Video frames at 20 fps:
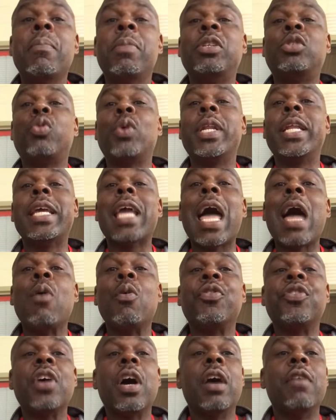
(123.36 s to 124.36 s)
between the
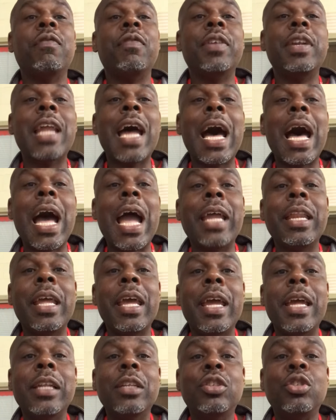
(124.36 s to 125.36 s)
hours of 9
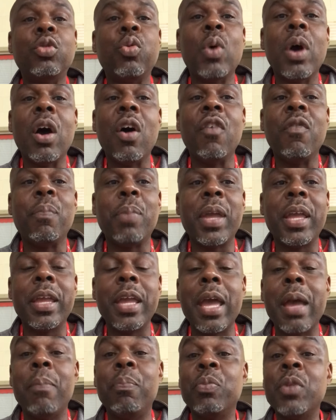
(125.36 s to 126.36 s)
and 12
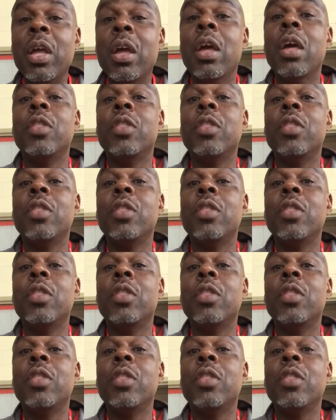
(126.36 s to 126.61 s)
p.m.